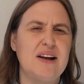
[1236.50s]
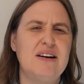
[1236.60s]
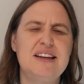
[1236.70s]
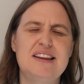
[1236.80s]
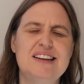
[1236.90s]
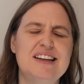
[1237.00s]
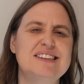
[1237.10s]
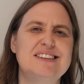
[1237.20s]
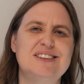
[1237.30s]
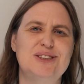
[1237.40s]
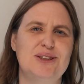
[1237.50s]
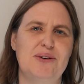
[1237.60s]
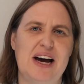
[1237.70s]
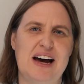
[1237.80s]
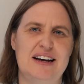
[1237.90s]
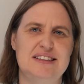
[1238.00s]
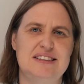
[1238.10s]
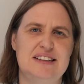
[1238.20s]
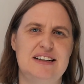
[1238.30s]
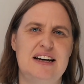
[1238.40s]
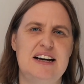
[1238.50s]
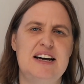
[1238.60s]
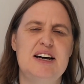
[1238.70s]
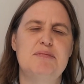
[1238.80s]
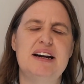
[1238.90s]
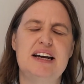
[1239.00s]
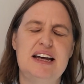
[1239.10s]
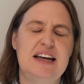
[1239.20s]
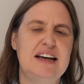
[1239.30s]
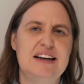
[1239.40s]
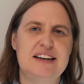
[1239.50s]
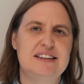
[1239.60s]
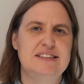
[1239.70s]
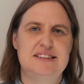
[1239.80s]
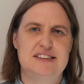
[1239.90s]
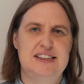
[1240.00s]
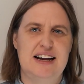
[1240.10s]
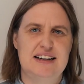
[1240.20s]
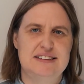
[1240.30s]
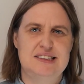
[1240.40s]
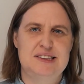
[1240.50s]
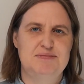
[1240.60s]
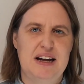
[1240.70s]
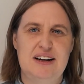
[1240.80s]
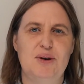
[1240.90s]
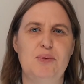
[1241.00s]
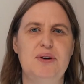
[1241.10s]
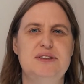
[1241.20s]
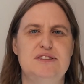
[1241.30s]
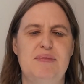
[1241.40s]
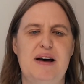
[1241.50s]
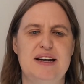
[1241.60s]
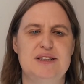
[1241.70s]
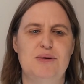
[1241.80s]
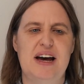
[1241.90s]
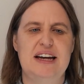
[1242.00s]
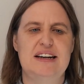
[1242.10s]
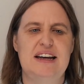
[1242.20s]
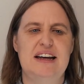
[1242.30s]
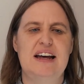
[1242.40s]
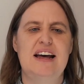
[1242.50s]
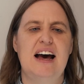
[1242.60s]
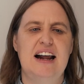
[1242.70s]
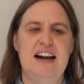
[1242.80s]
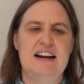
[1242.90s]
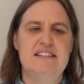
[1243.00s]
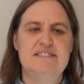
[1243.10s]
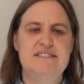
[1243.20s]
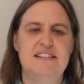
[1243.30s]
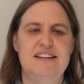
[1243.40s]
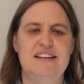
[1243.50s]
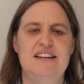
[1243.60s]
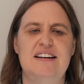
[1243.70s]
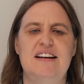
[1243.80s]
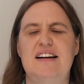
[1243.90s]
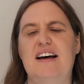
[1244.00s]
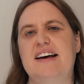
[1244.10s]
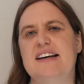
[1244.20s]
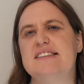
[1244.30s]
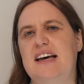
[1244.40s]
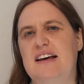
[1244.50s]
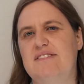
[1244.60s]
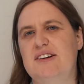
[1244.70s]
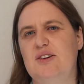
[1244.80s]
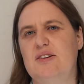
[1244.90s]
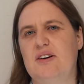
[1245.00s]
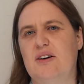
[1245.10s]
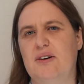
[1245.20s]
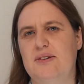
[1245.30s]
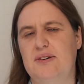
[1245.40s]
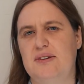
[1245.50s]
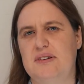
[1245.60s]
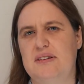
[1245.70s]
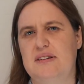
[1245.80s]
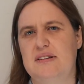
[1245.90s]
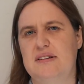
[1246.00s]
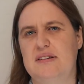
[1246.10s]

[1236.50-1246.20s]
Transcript: I think this is so hard. But here is the challenge. And in the words of Mark Twain, live like it's heaven on earth.